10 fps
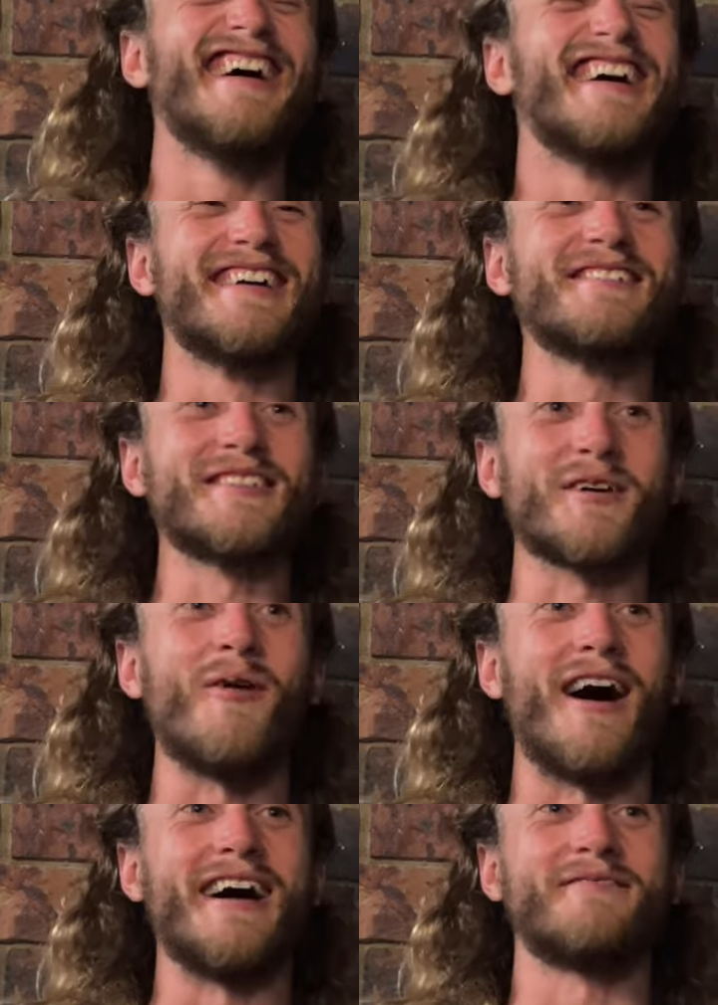It was a
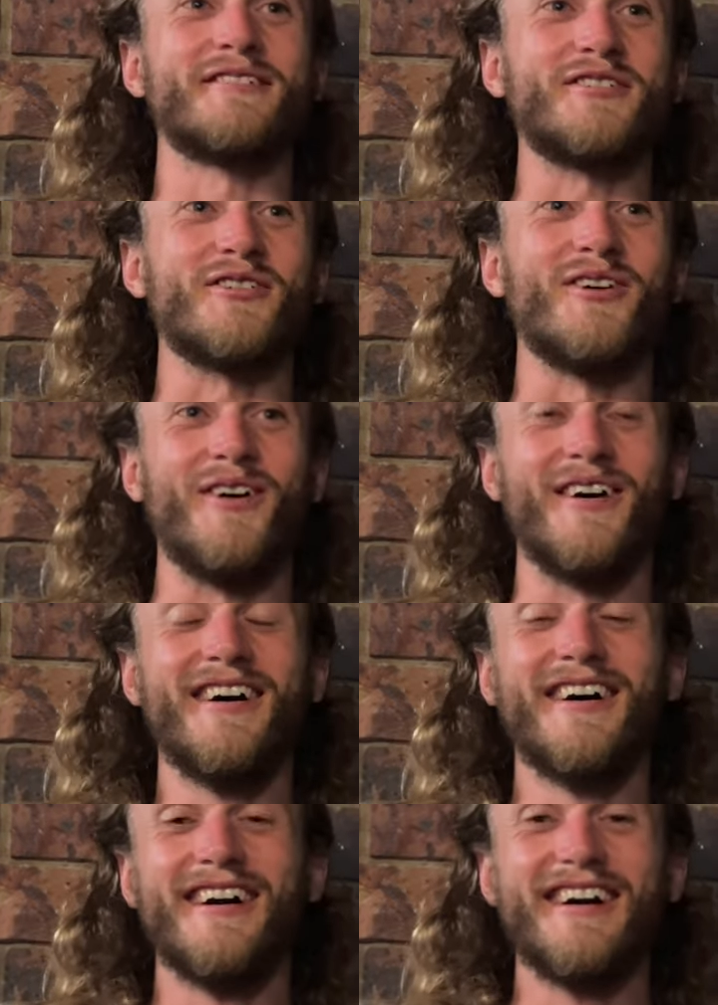guire for sure.
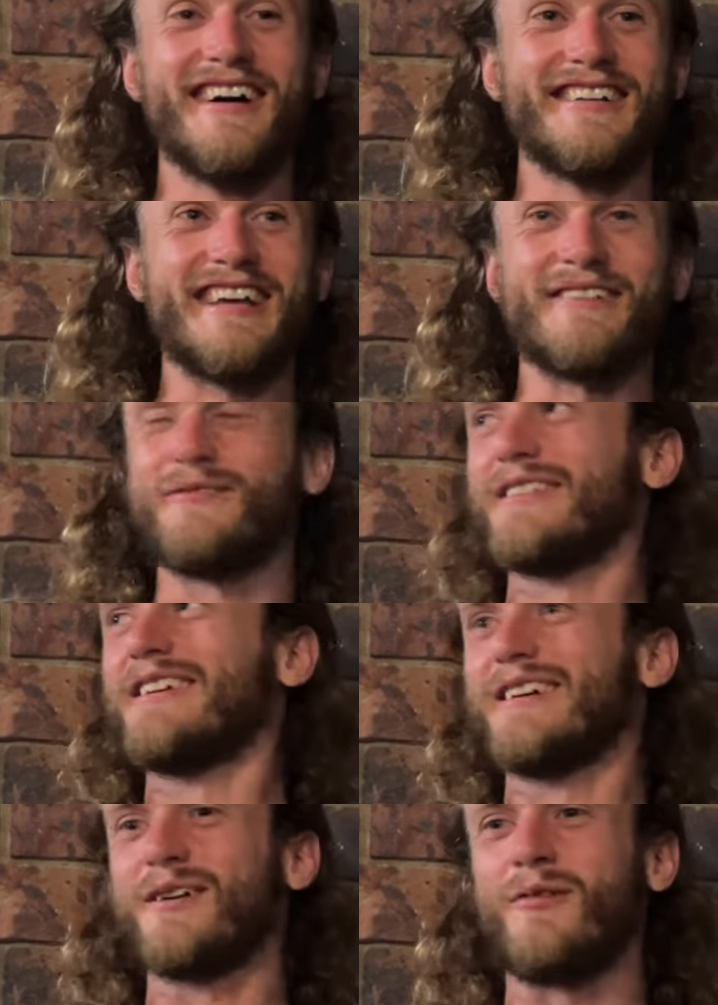
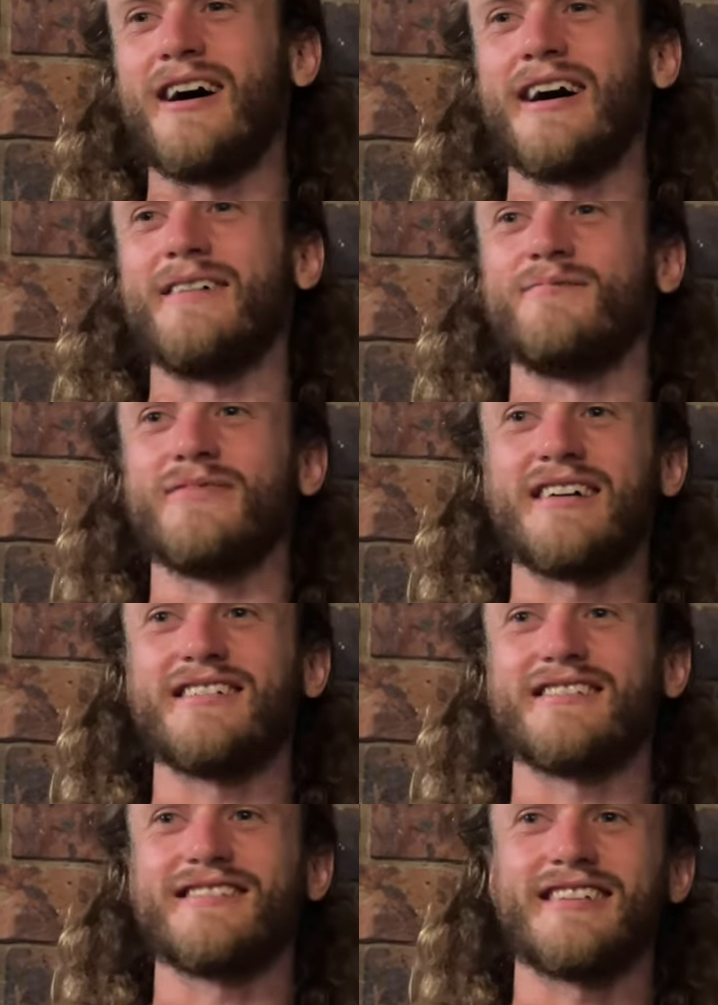Definitely a guire.
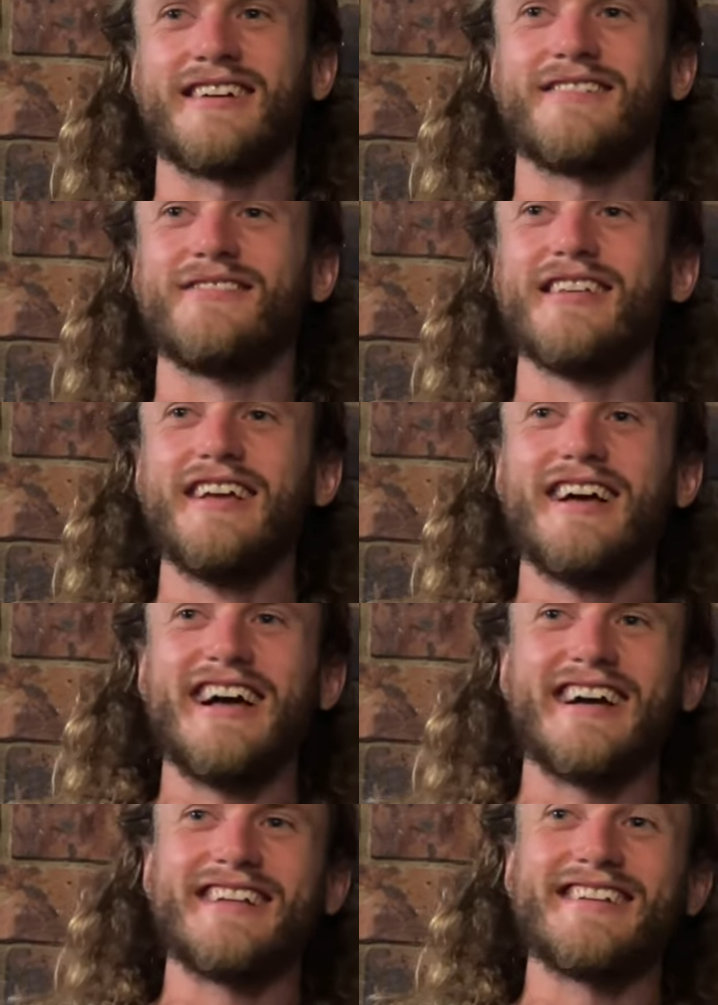
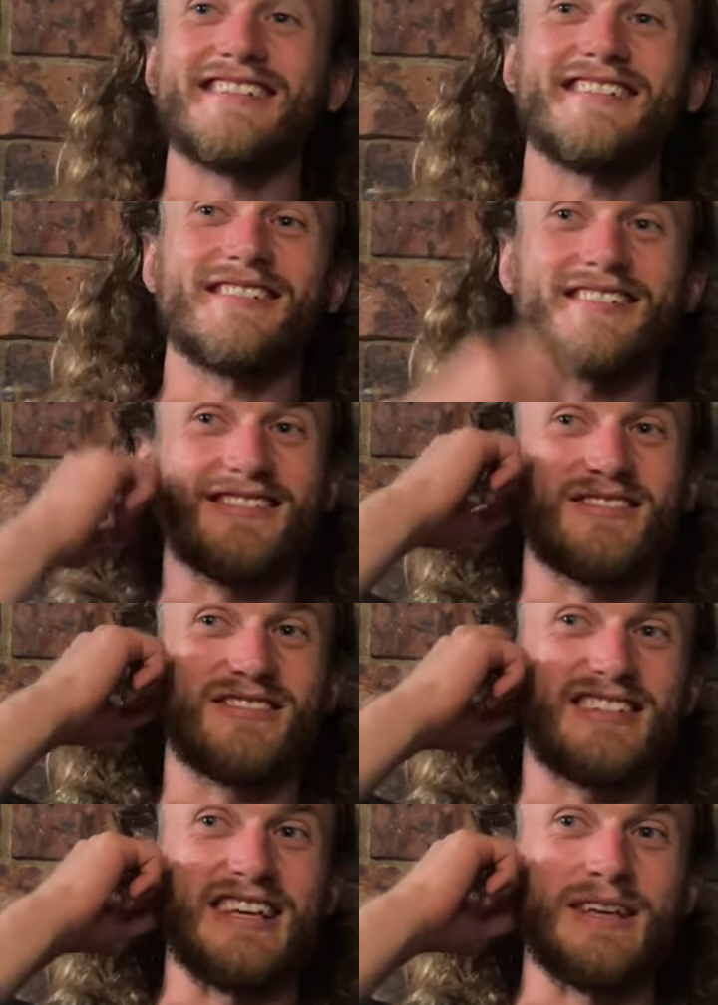And
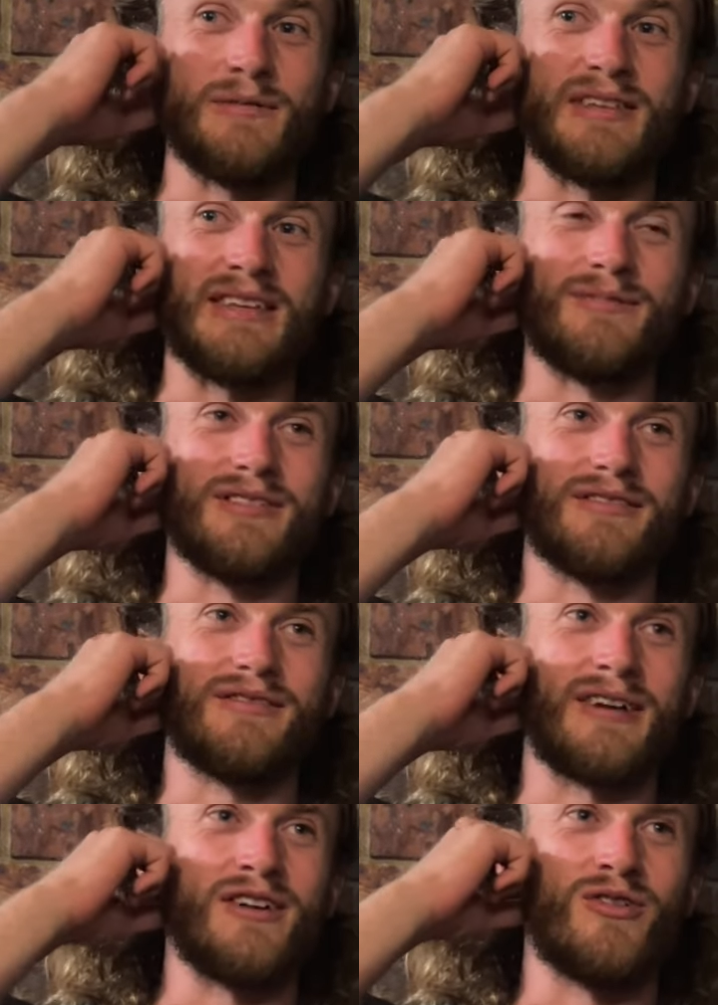sticking with him till
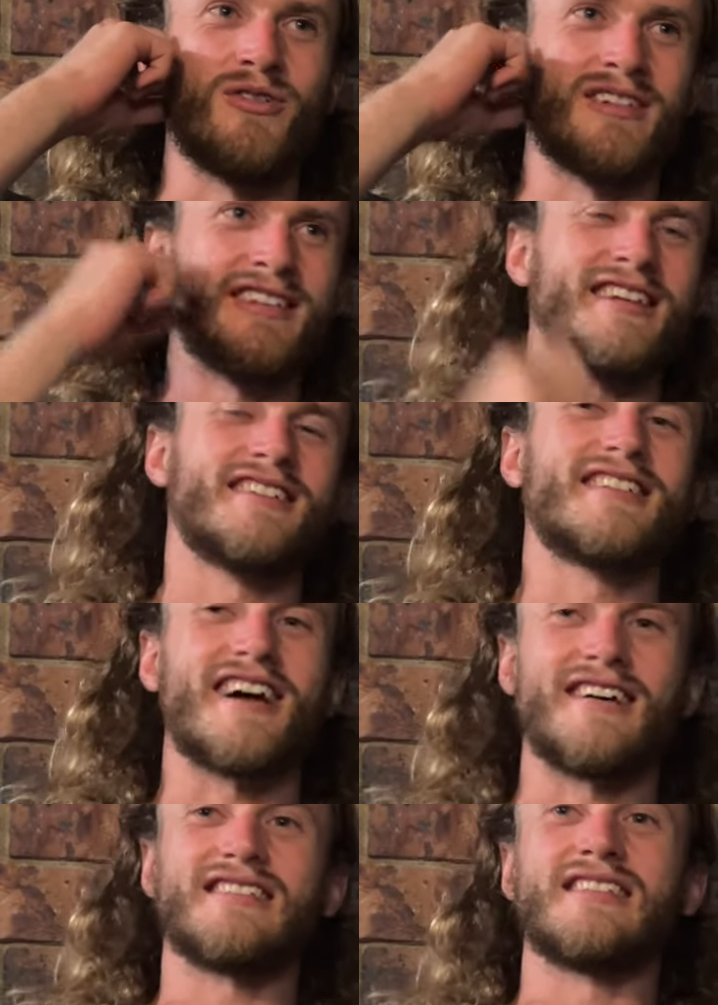three all and then just
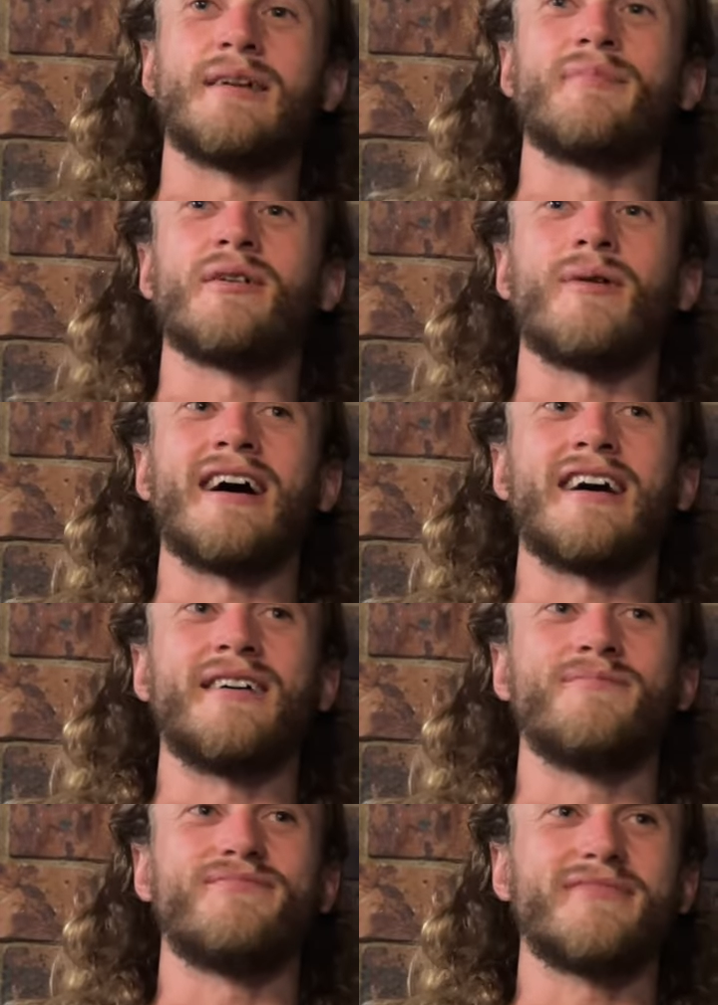start slipping away.
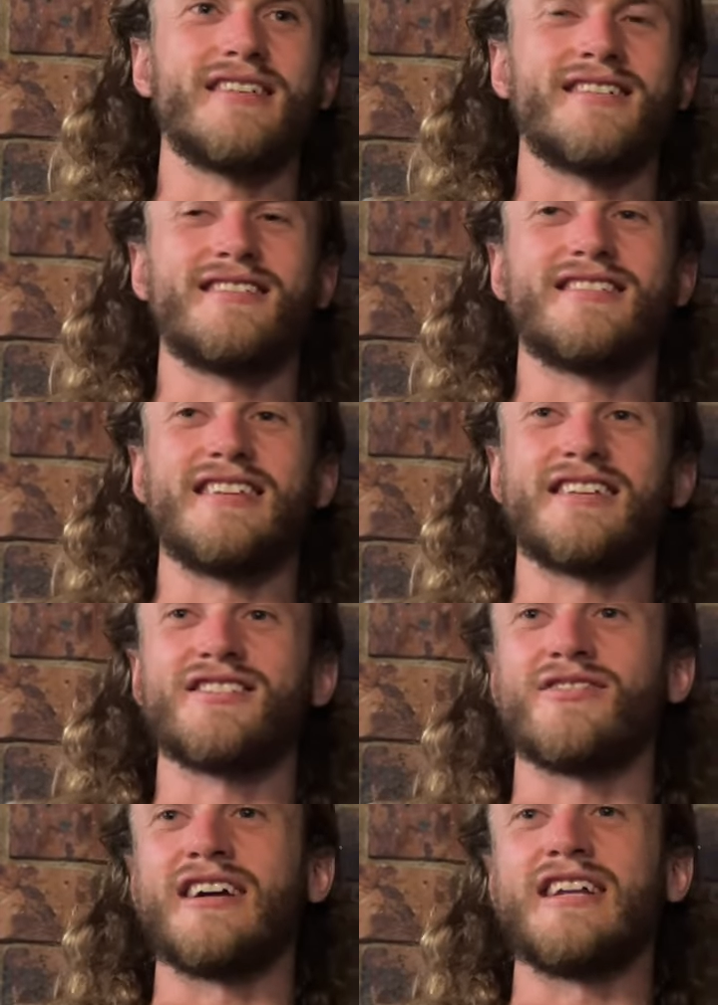And it's
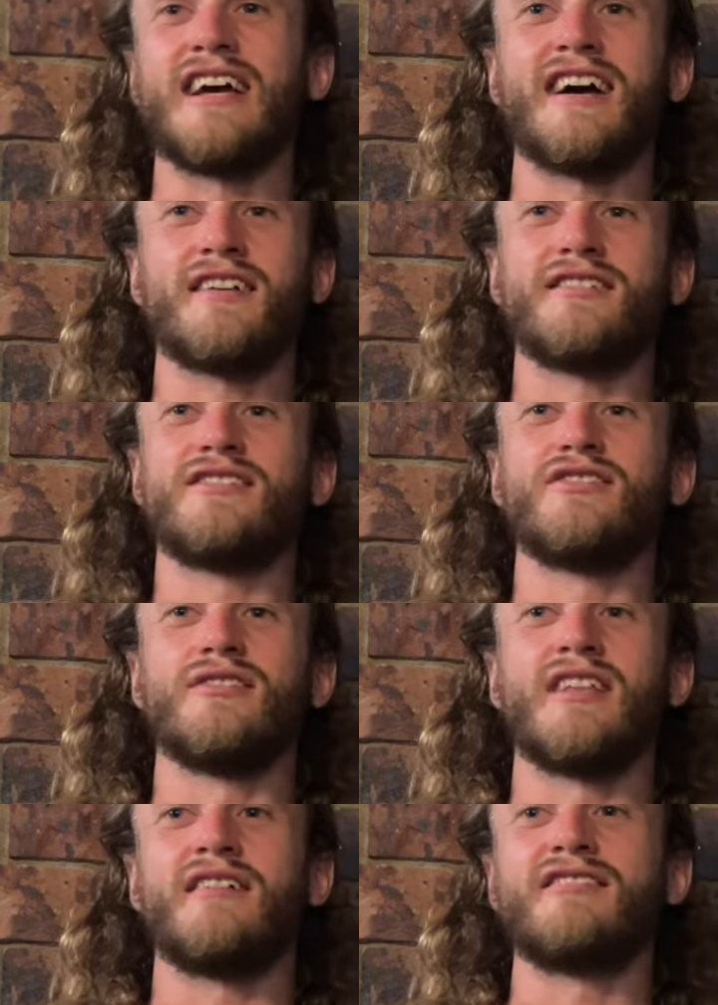6-3 down,
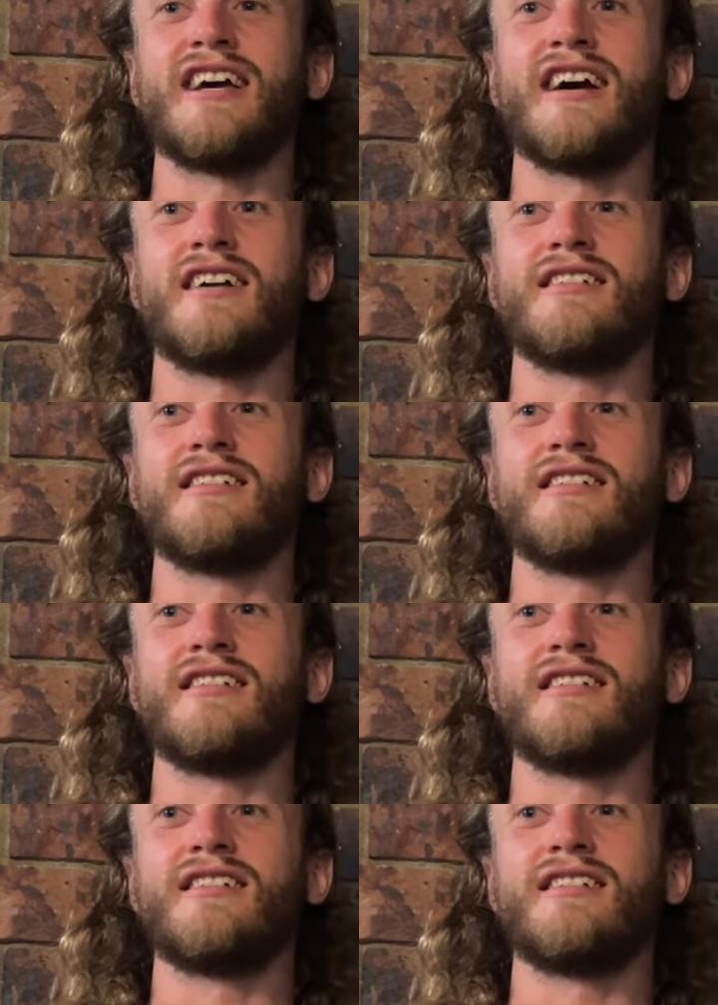two love down.